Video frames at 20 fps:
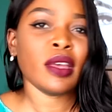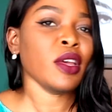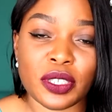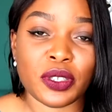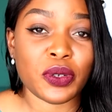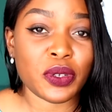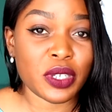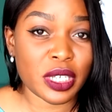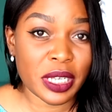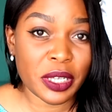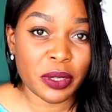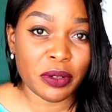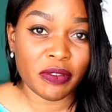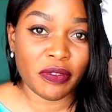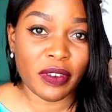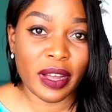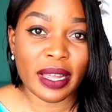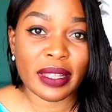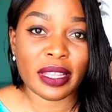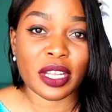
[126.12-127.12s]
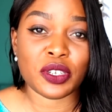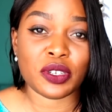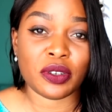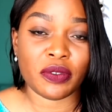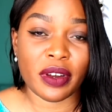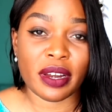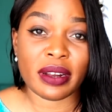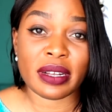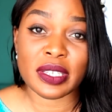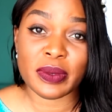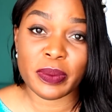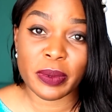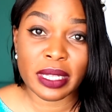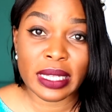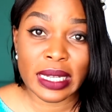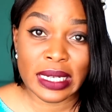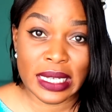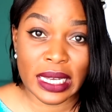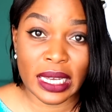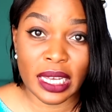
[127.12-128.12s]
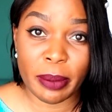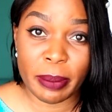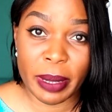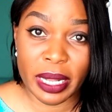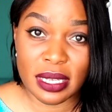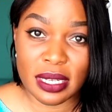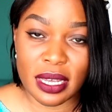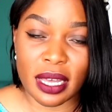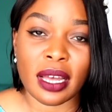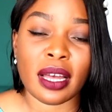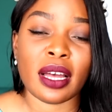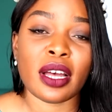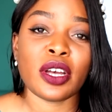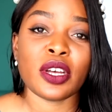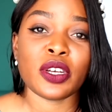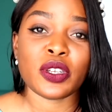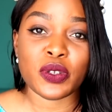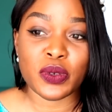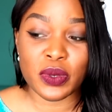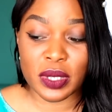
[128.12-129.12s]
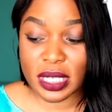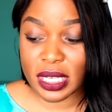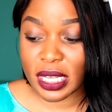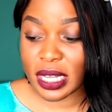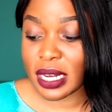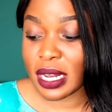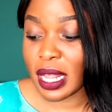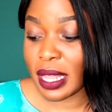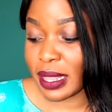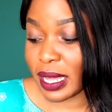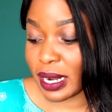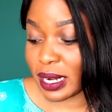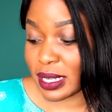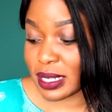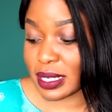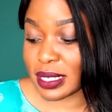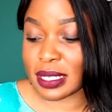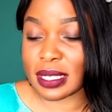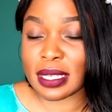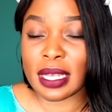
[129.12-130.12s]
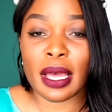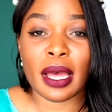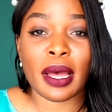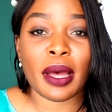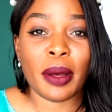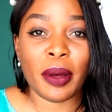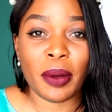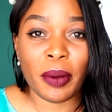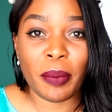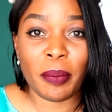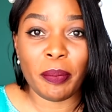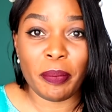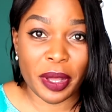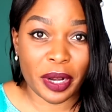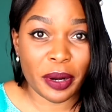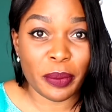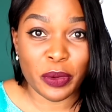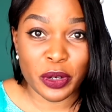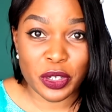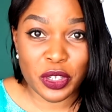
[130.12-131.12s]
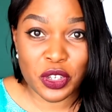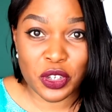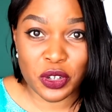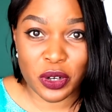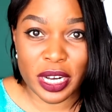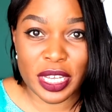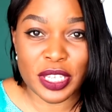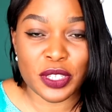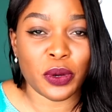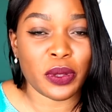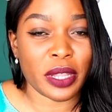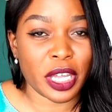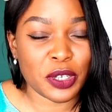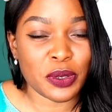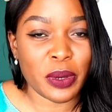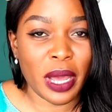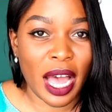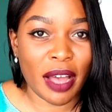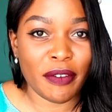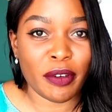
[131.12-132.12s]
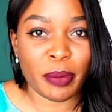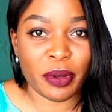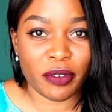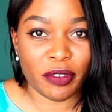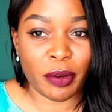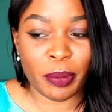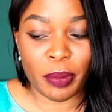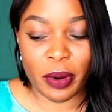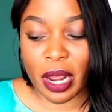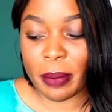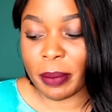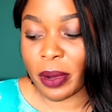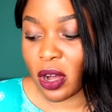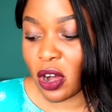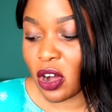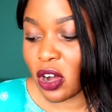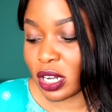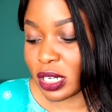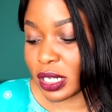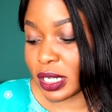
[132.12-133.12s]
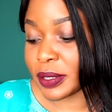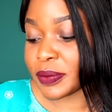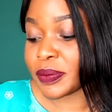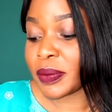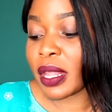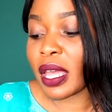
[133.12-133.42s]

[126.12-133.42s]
Usually you'll find that your fragrance will adhere better to skin that is better moisturized or that you have a bit of a primer on.